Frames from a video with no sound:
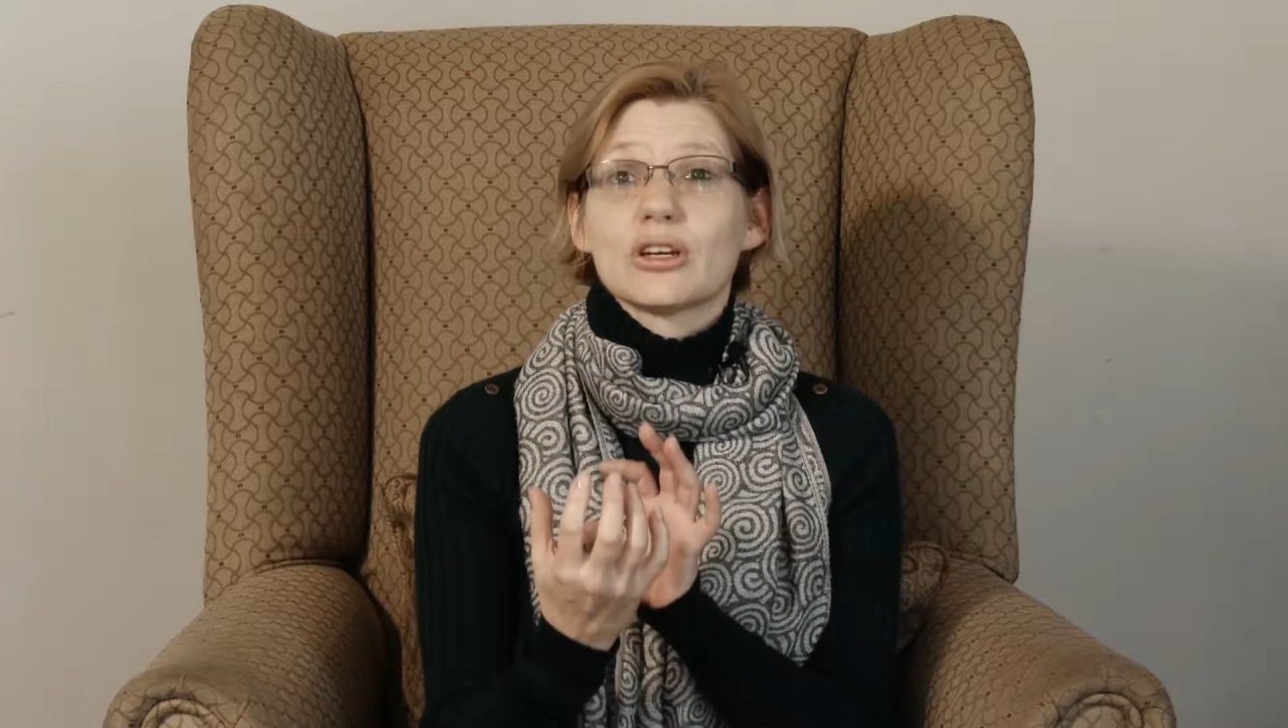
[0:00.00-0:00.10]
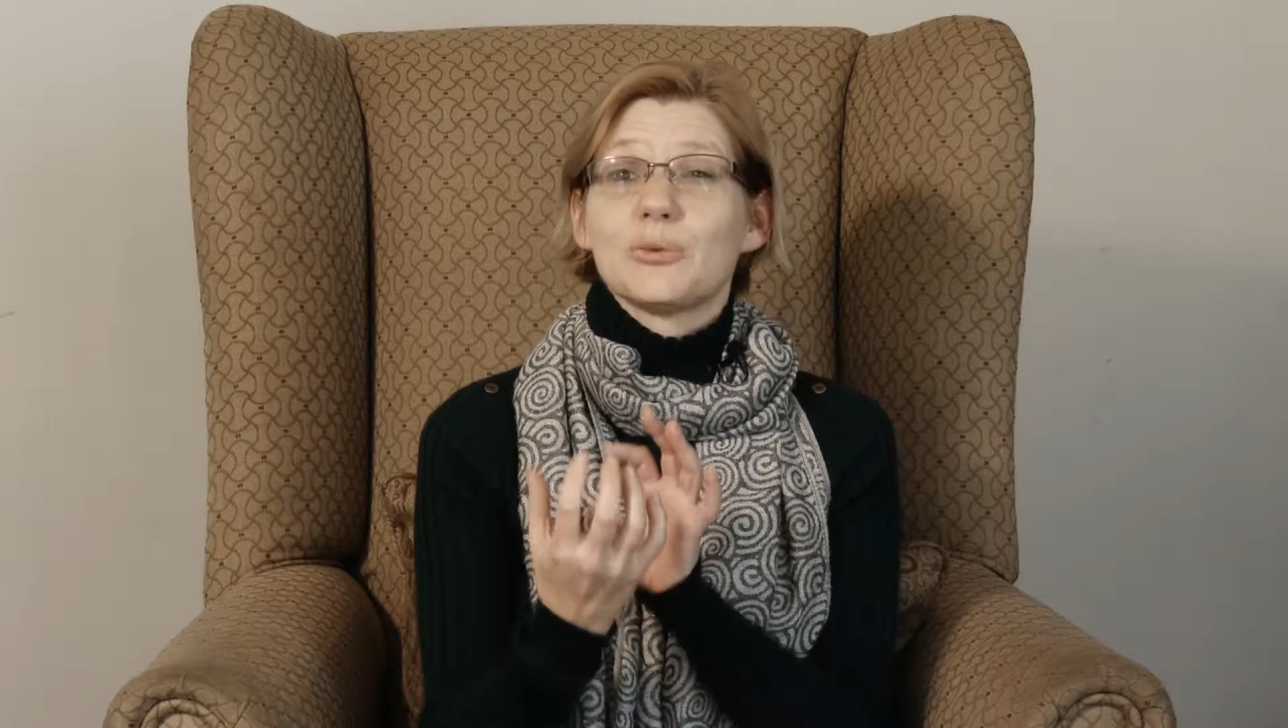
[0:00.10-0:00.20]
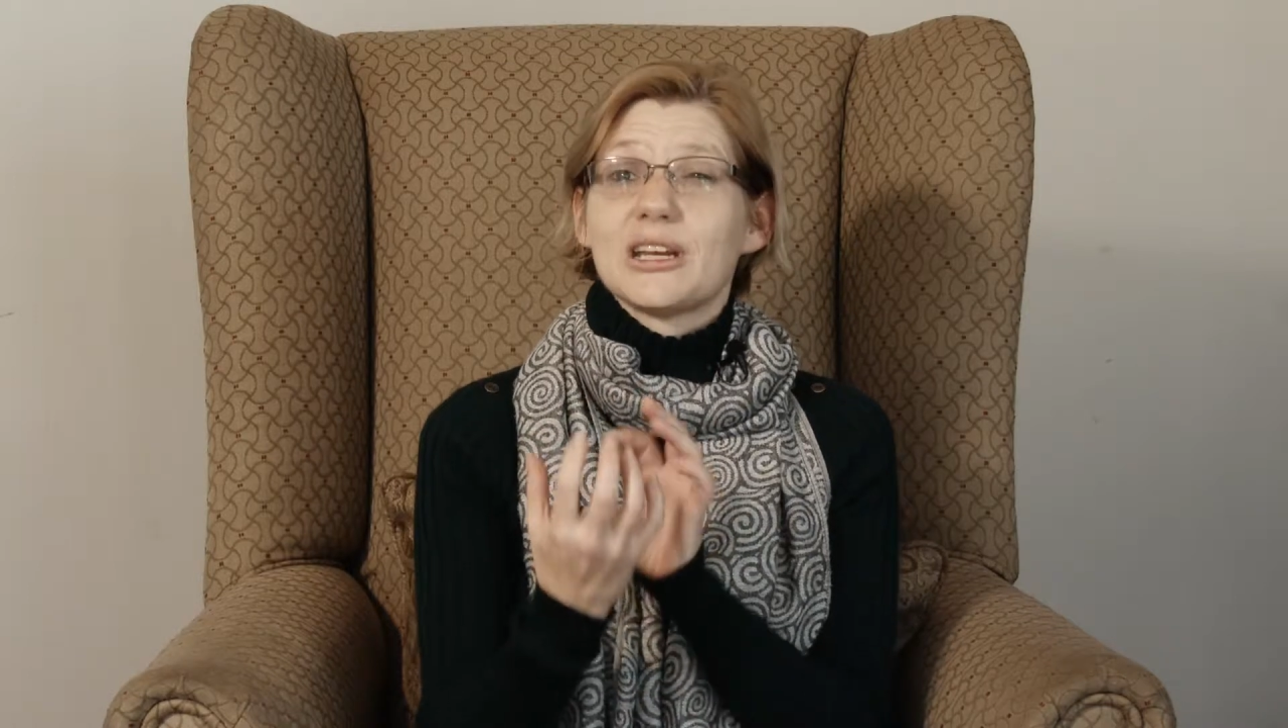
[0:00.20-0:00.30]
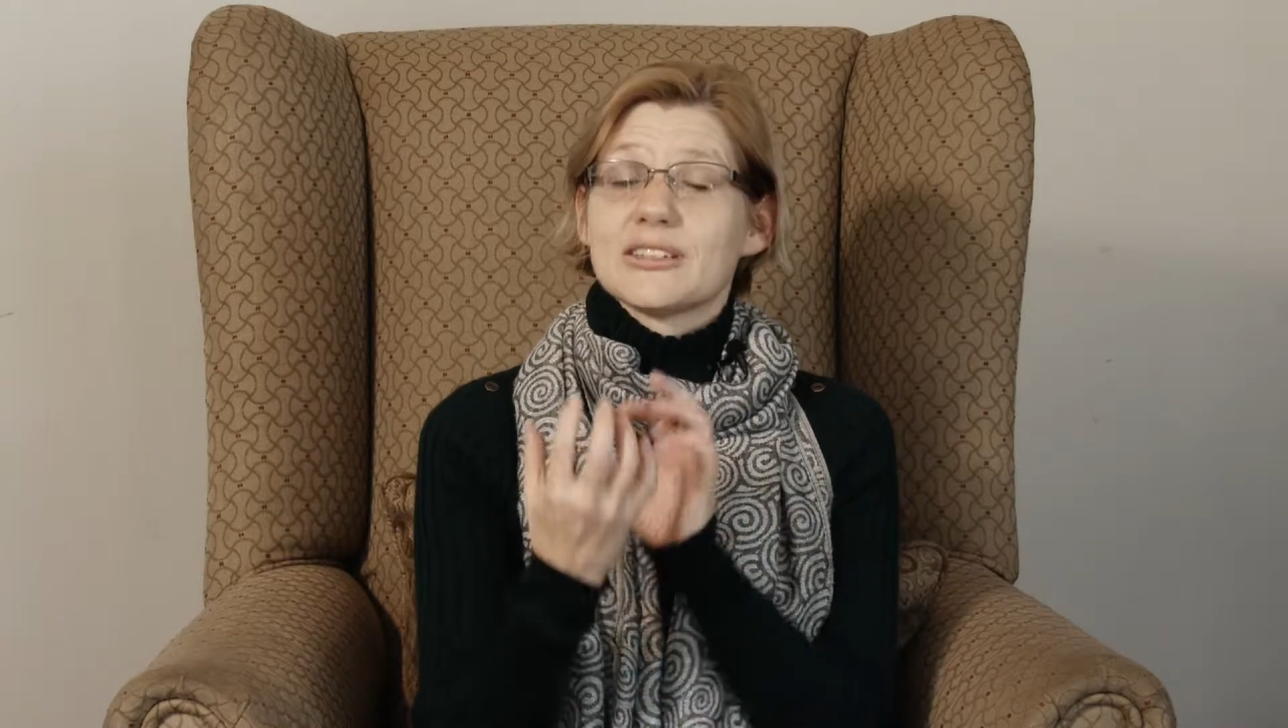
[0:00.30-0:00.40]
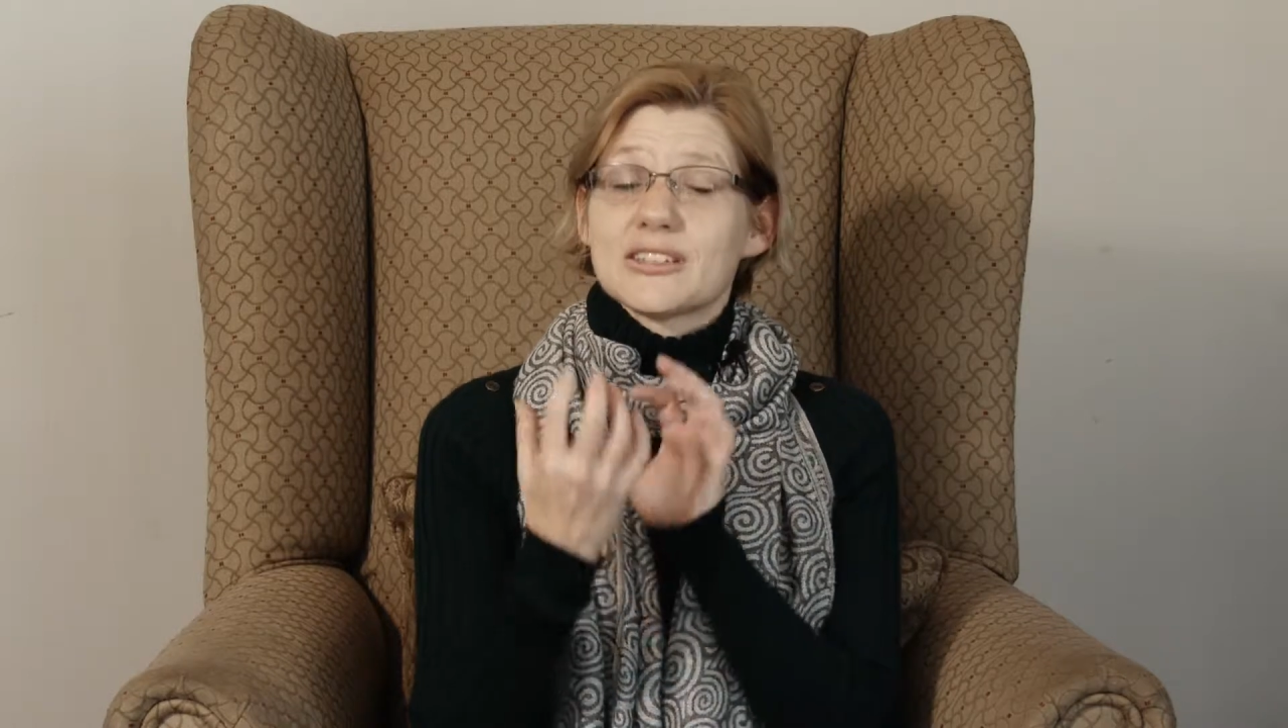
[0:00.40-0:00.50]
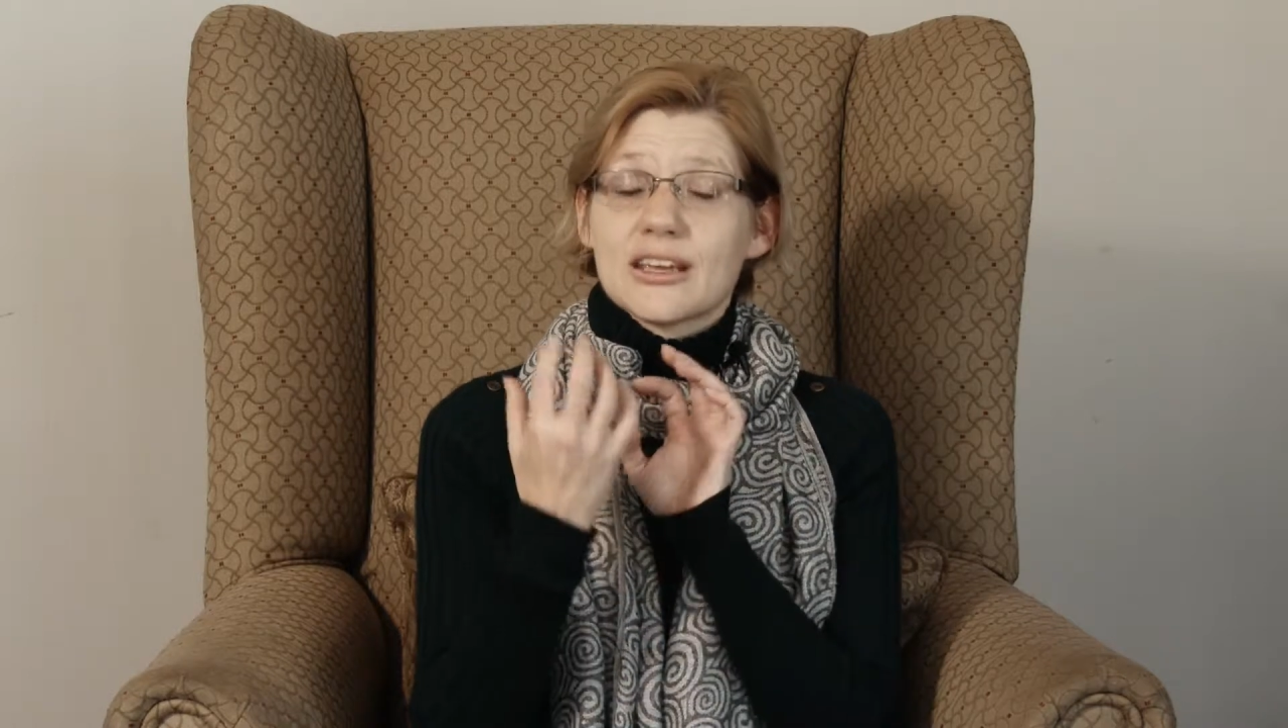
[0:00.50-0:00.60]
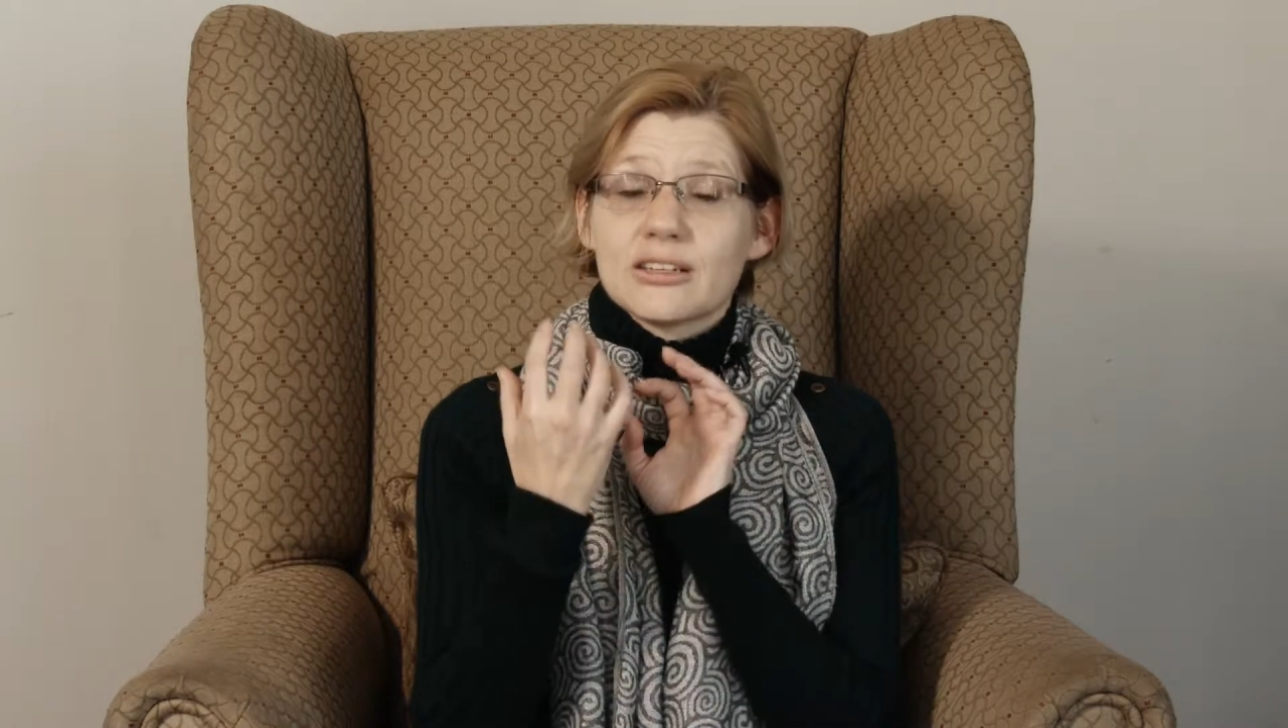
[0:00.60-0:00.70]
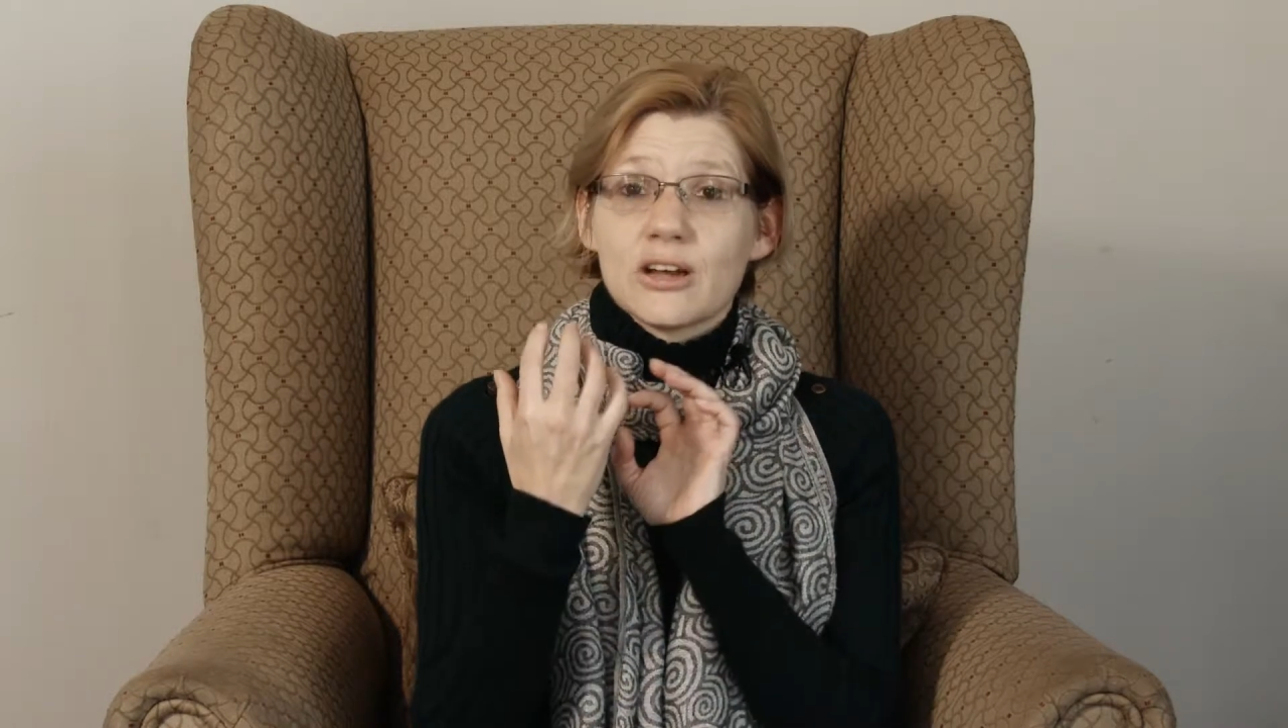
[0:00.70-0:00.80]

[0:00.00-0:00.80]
and we understand